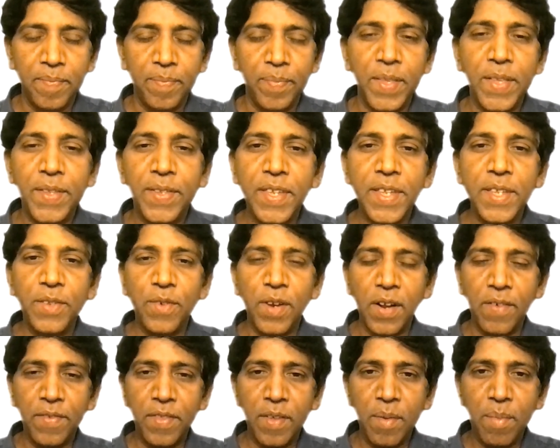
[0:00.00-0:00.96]
This is one
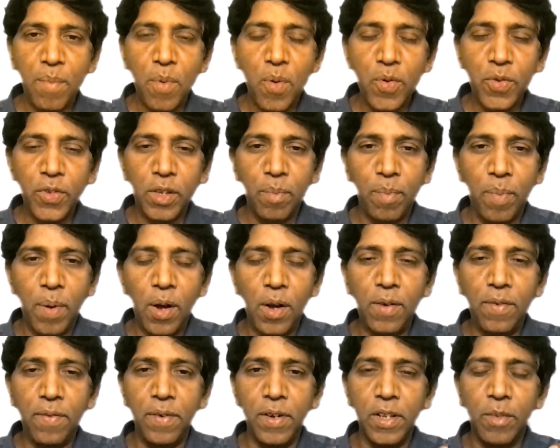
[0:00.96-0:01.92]
of the most
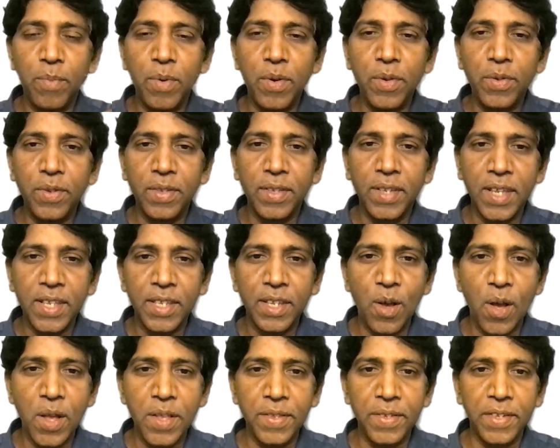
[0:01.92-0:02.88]
powerful spiritual science
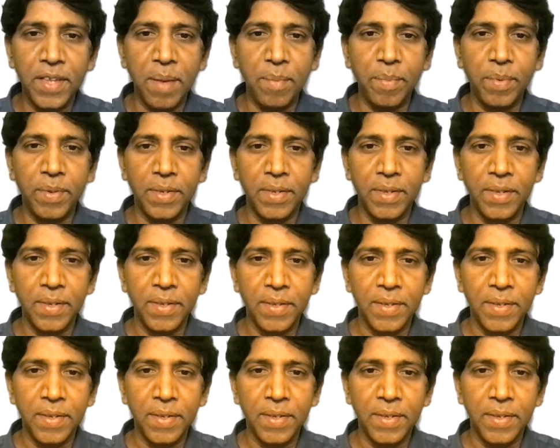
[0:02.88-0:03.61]
concepts,